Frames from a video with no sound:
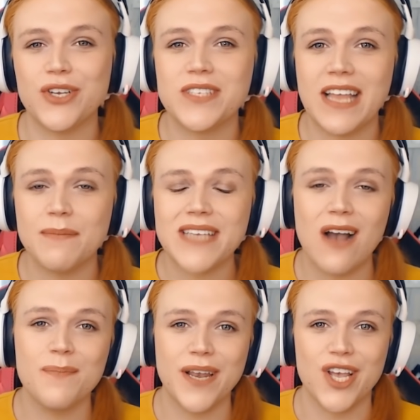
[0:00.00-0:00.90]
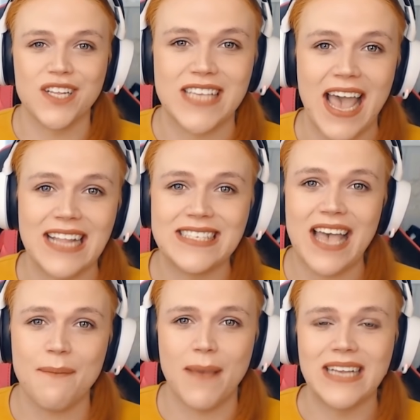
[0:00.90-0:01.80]
username down below to
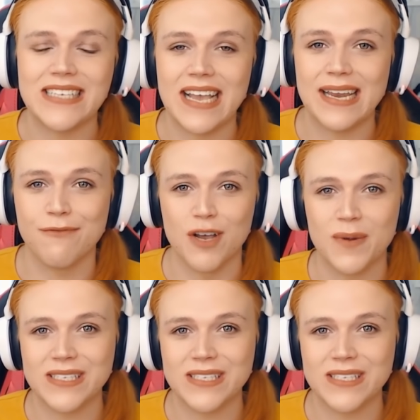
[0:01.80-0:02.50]
enter my daily Roblox